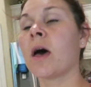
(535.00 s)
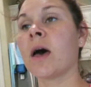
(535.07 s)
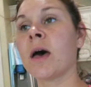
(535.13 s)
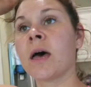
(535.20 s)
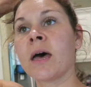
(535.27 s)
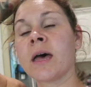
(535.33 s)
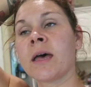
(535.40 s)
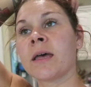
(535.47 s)

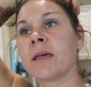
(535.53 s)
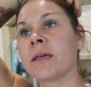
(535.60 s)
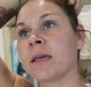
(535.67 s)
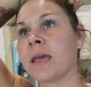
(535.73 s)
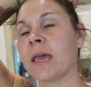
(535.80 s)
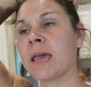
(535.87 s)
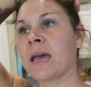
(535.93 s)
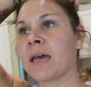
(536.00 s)
uh,
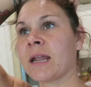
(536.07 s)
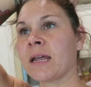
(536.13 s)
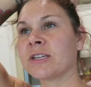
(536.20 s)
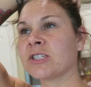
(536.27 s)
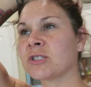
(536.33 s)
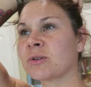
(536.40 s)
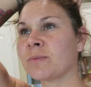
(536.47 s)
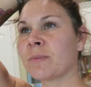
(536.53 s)
and I
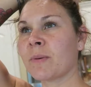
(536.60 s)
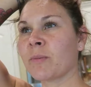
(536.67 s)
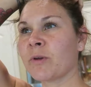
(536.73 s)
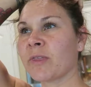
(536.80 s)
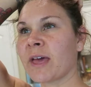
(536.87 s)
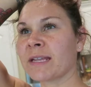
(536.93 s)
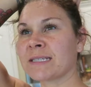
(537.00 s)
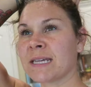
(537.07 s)
just
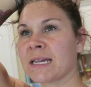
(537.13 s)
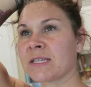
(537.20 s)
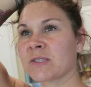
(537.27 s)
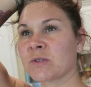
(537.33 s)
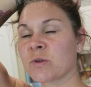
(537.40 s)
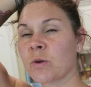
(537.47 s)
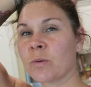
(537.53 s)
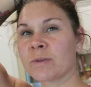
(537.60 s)
remember that day
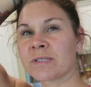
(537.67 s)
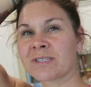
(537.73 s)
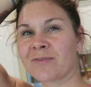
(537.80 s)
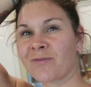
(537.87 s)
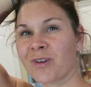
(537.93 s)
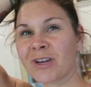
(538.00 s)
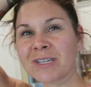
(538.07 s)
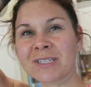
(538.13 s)
at school was a
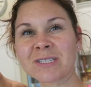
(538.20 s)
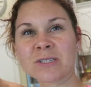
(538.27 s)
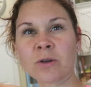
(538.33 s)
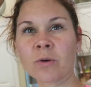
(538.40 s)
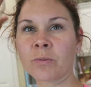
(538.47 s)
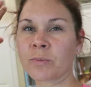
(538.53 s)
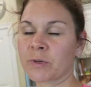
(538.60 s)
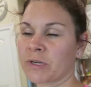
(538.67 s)
very
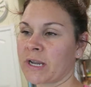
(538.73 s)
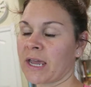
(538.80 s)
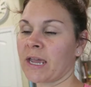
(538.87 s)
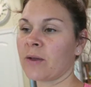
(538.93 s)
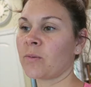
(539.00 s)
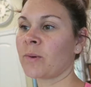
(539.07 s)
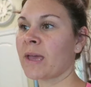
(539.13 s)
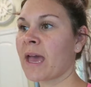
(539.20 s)
somber
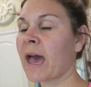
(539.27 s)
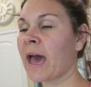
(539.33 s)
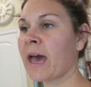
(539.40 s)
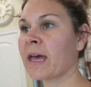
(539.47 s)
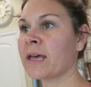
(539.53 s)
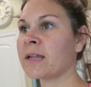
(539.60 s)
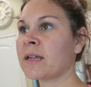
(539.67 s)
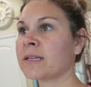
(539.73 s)
day we
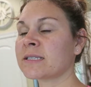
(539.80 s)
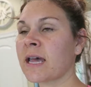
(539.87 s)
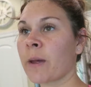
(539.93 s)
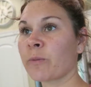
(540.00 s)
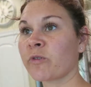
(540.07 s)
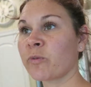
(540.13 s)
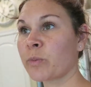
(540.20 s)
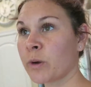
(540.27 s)
had a
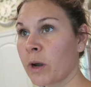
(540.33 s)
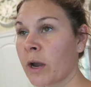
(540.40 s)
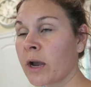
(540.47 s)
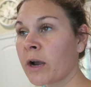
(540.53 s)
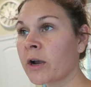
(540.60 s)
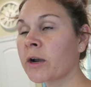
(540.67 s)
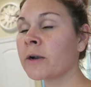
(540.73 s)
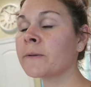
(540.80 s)
time of
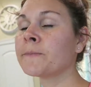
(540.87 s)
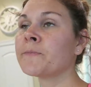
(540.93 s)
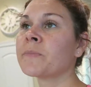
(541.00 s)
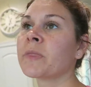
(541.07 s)
prayer